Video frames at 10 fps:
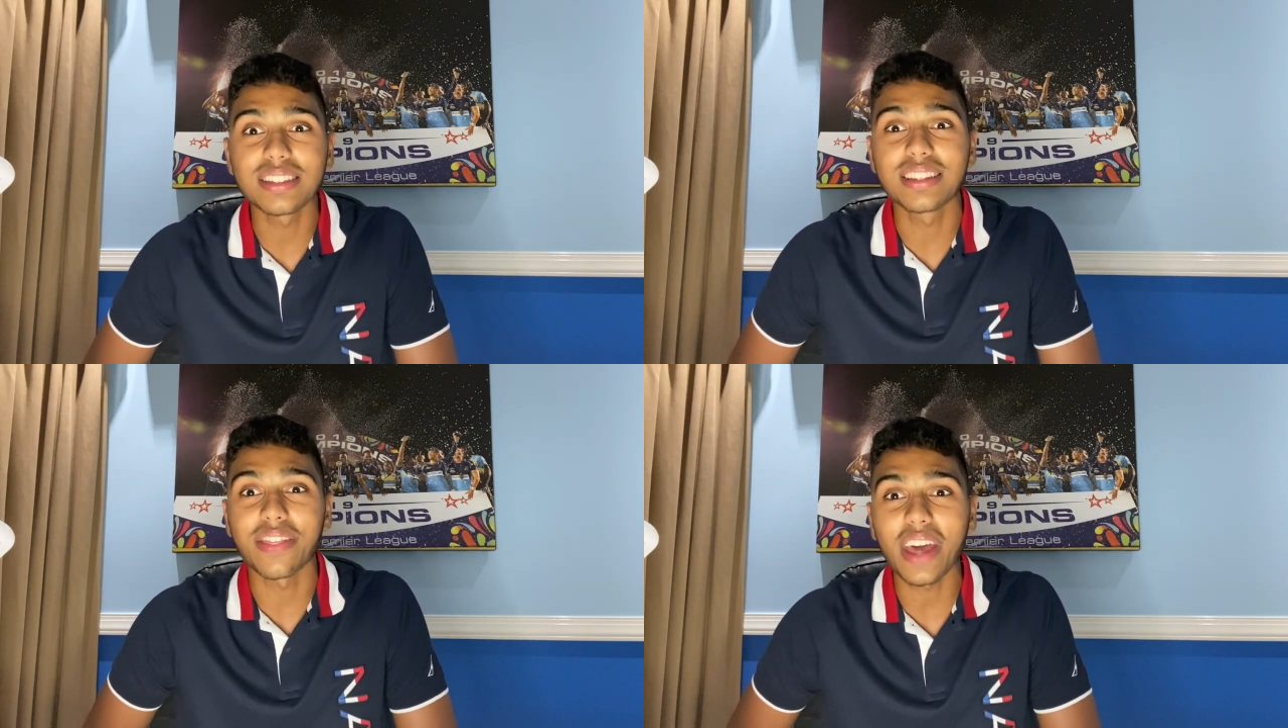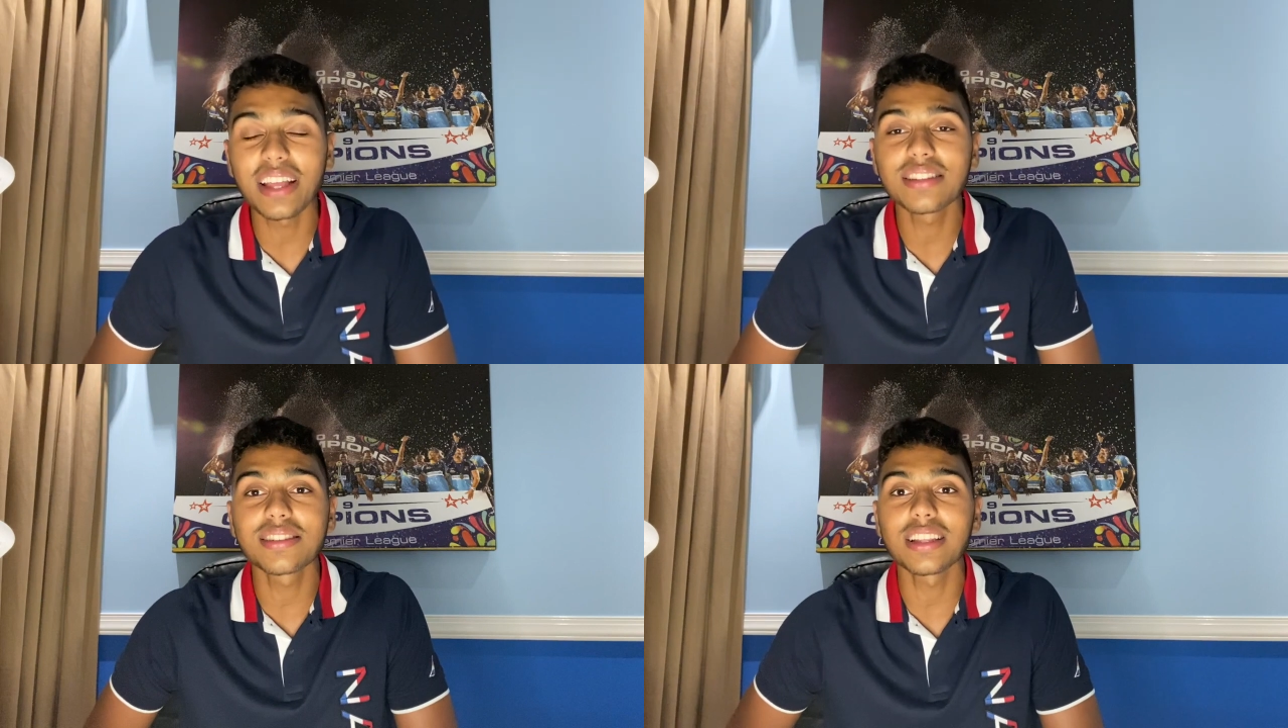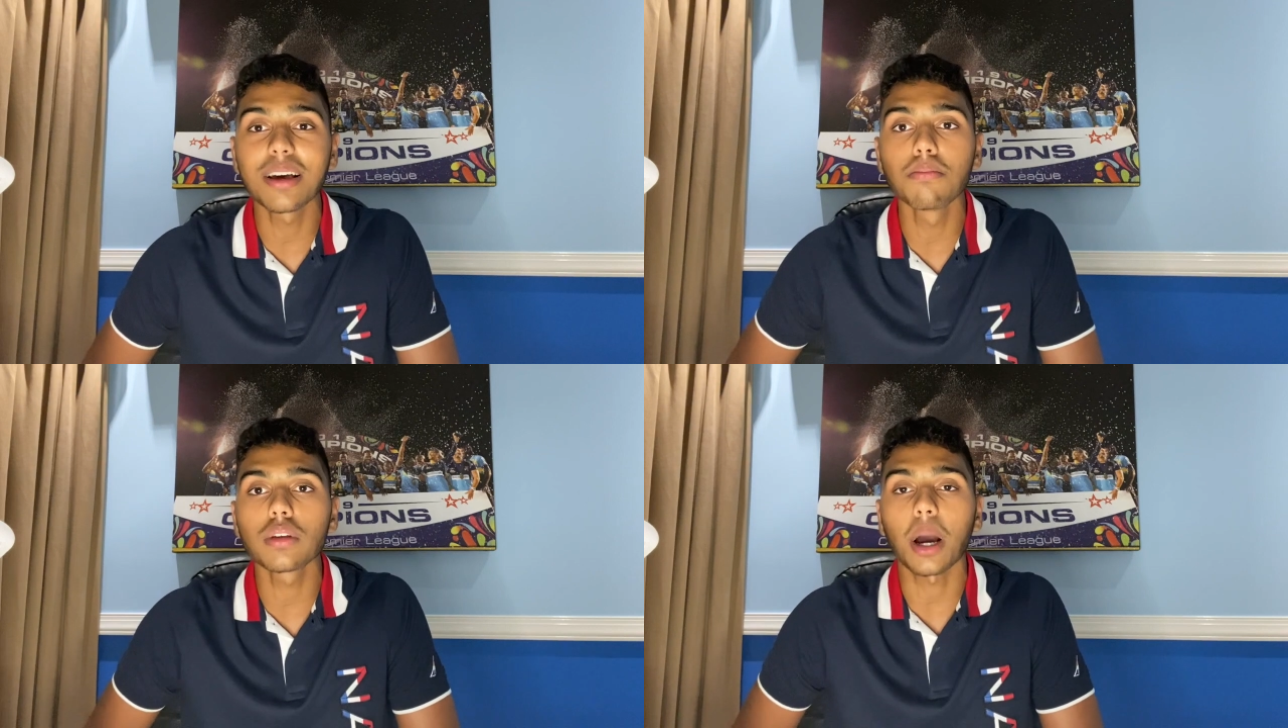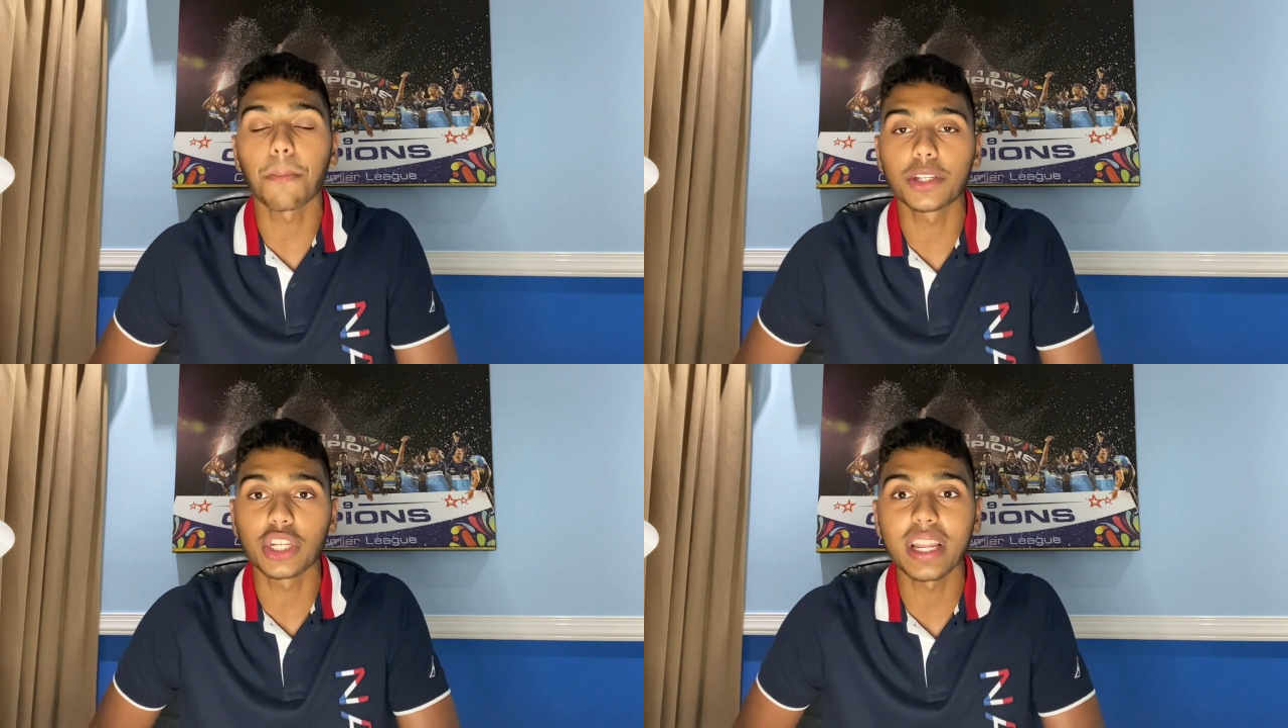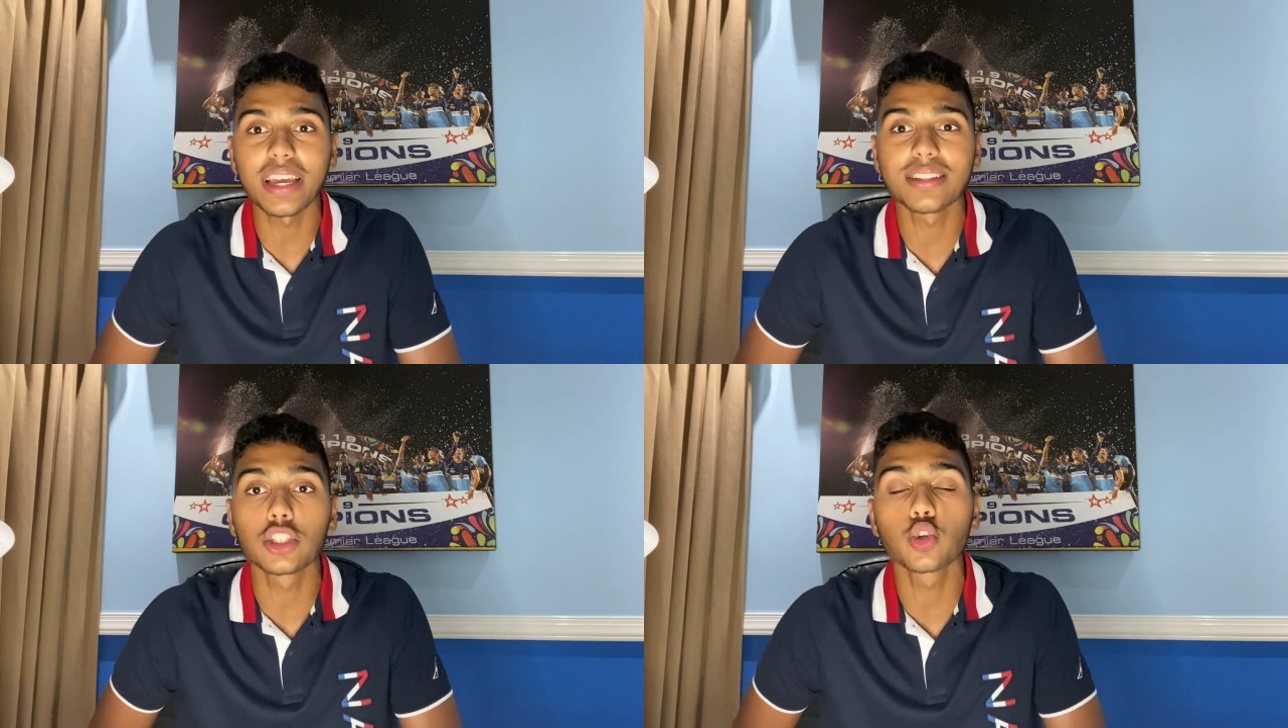to then see them
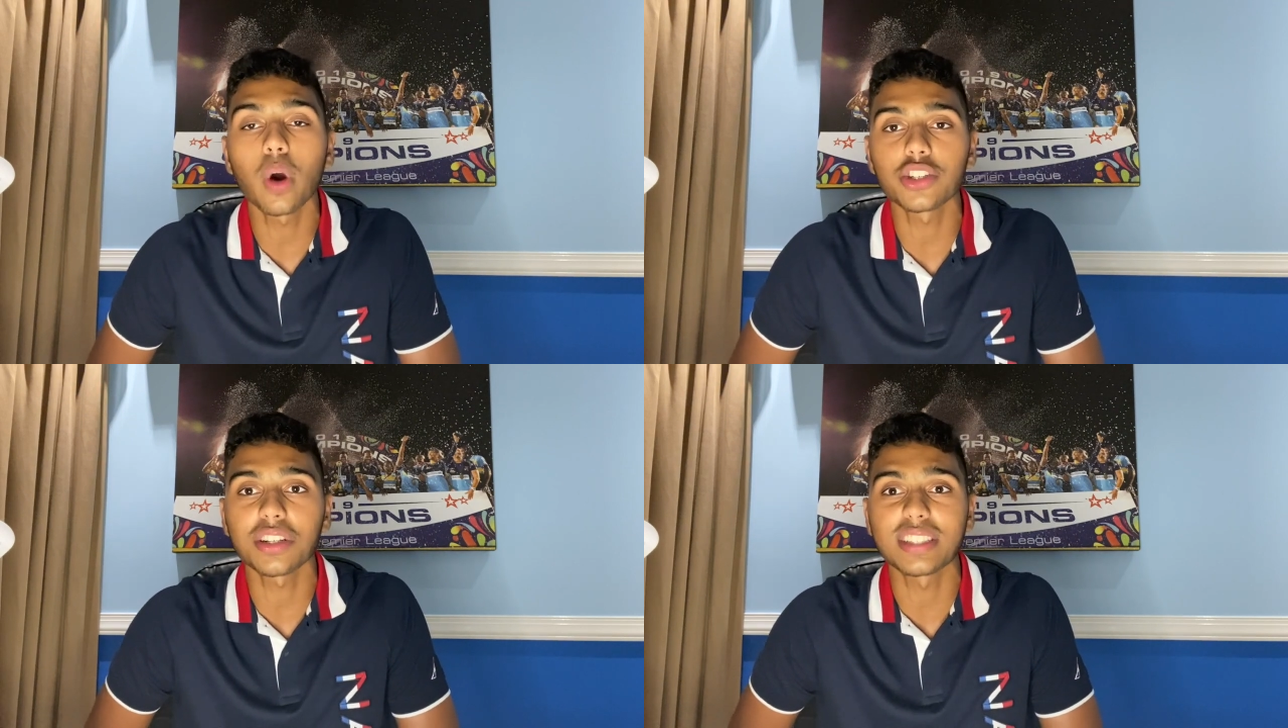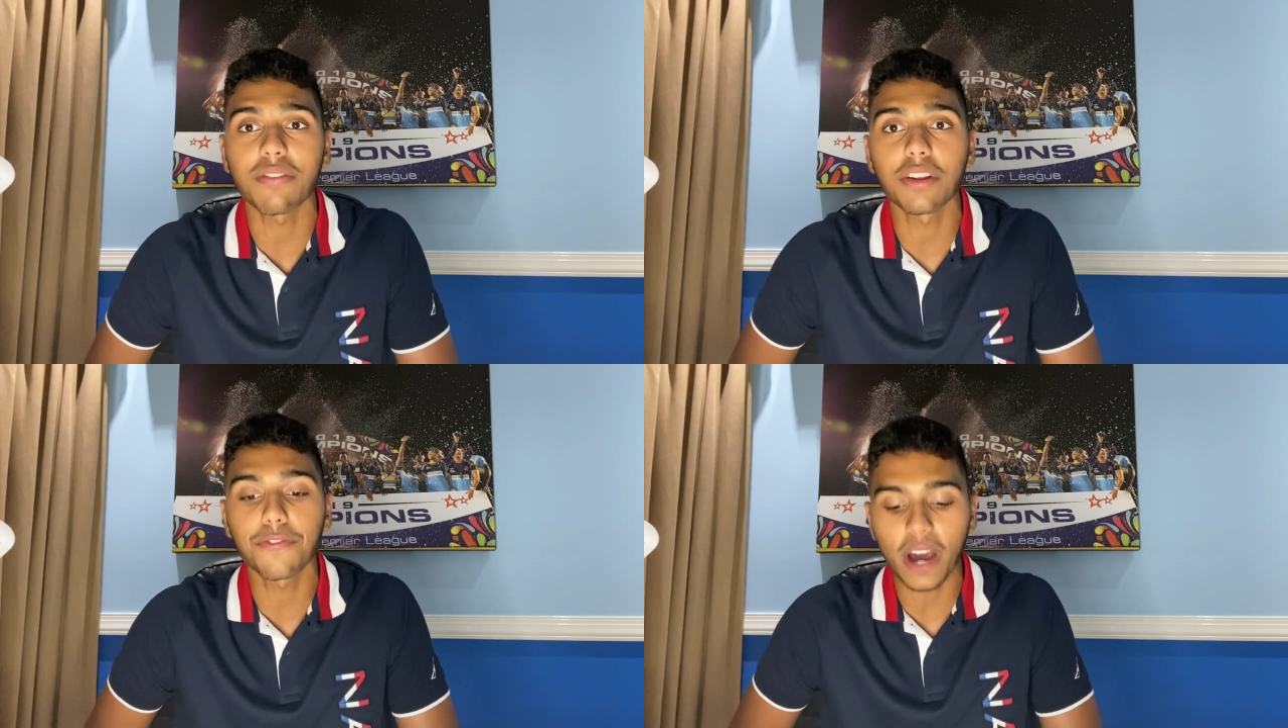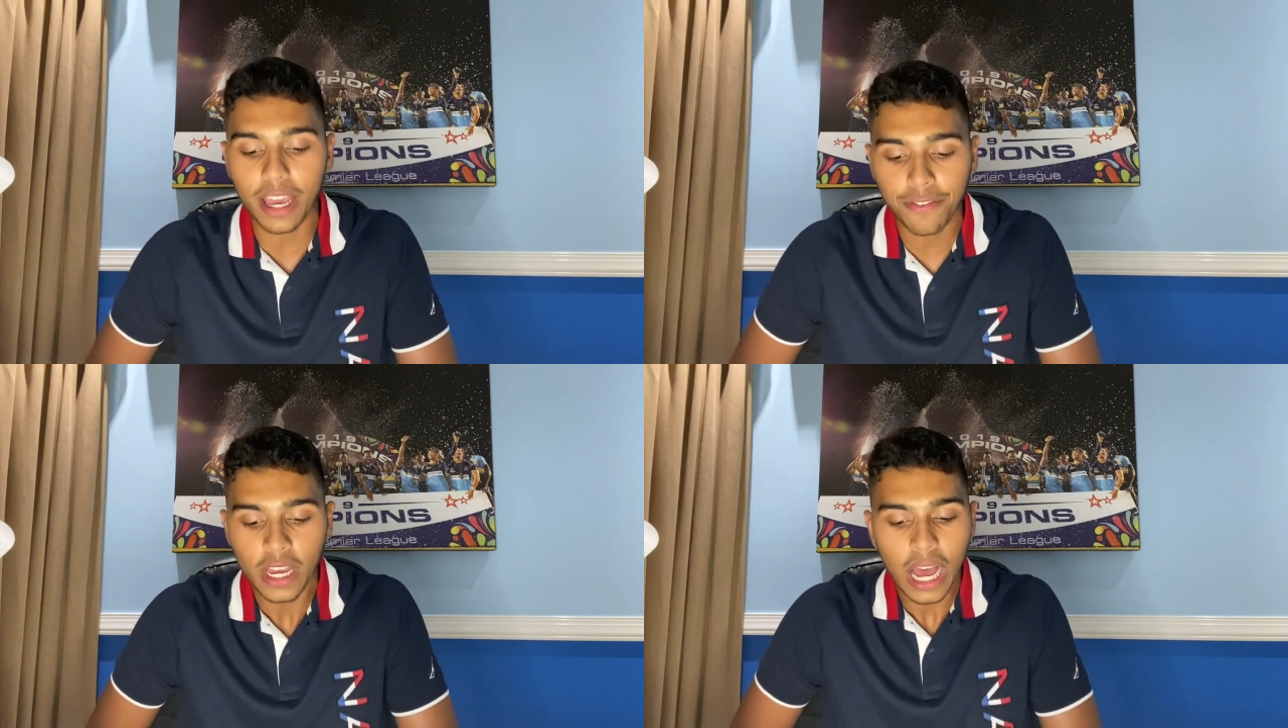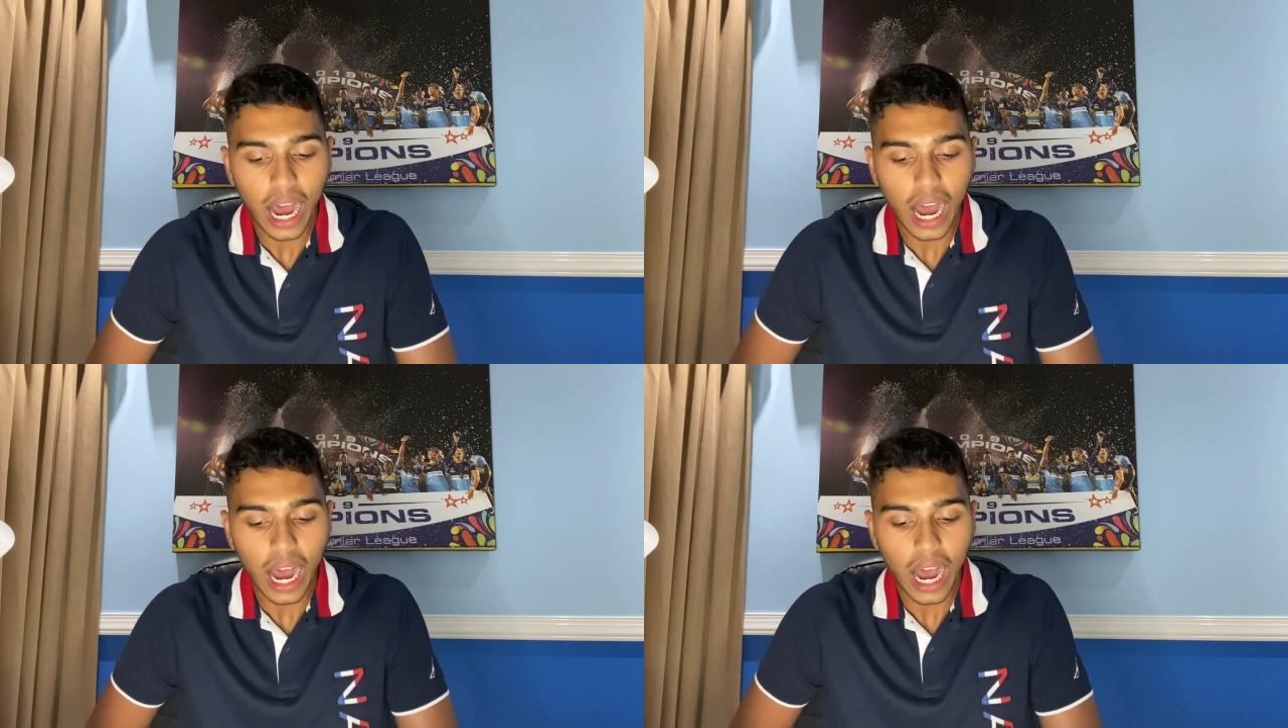capitulate to 275,